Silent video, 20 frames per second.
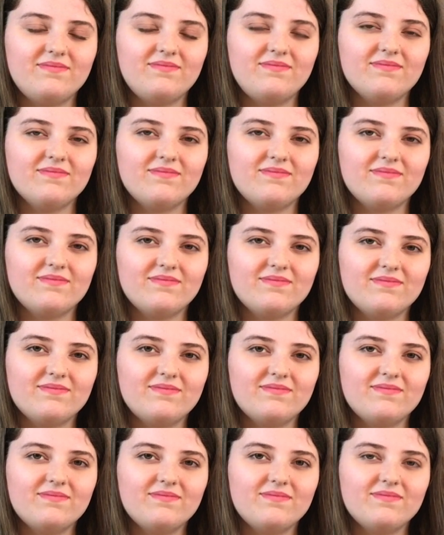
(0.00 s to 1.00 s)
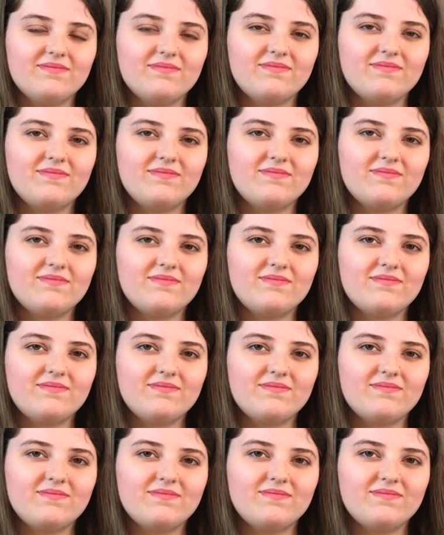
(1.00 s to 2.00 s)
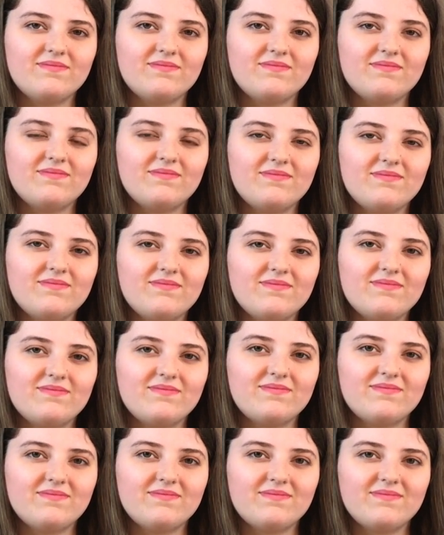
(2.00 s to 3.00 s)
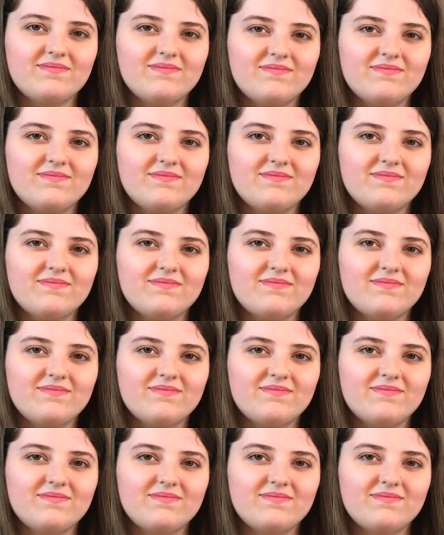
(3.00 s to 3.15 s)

(not speaking)